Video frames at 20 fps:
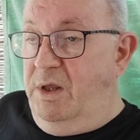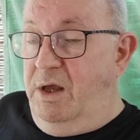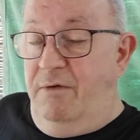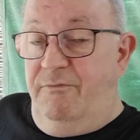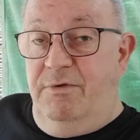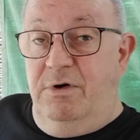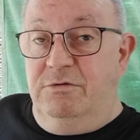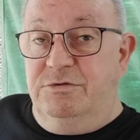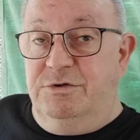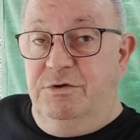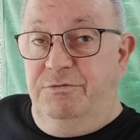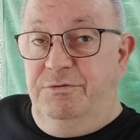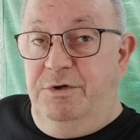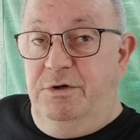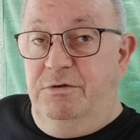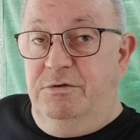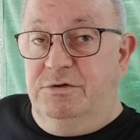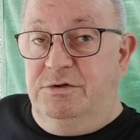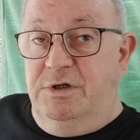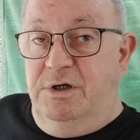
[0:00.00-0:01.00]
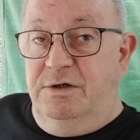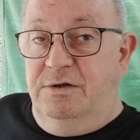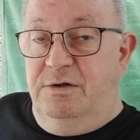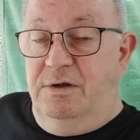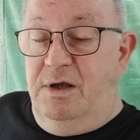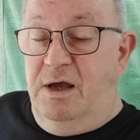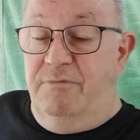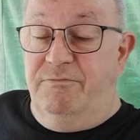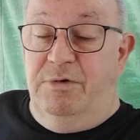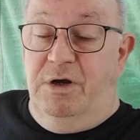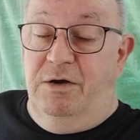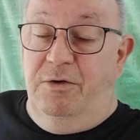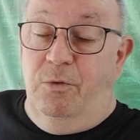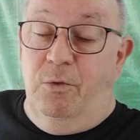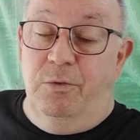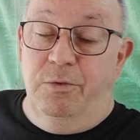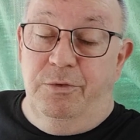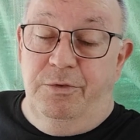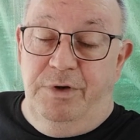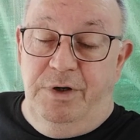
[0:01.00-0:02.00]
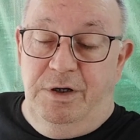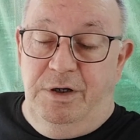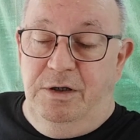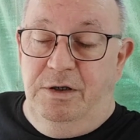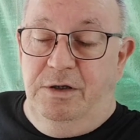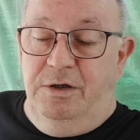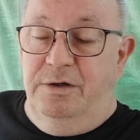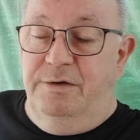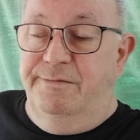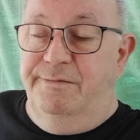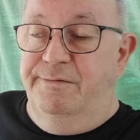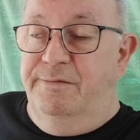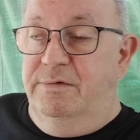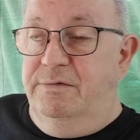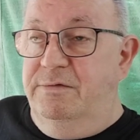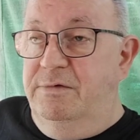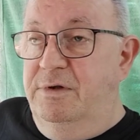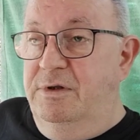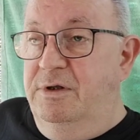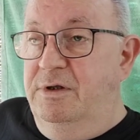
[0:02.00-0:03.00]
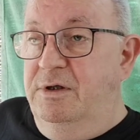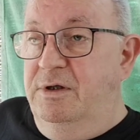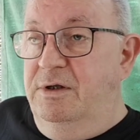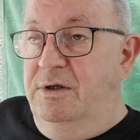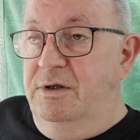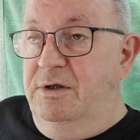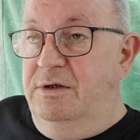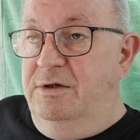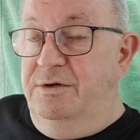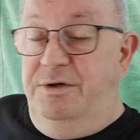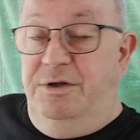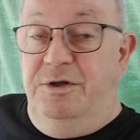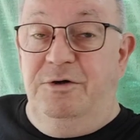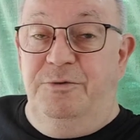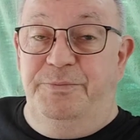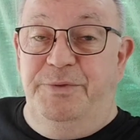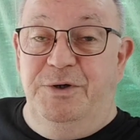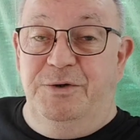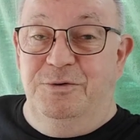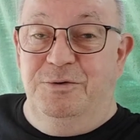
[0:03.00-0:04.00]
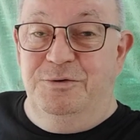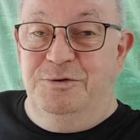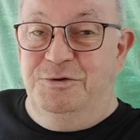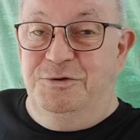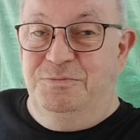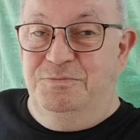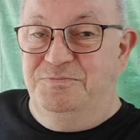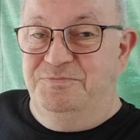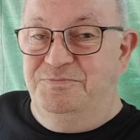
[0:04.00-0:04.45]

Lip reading: I've also noticed that I've not ordered any yet. Dill pickles.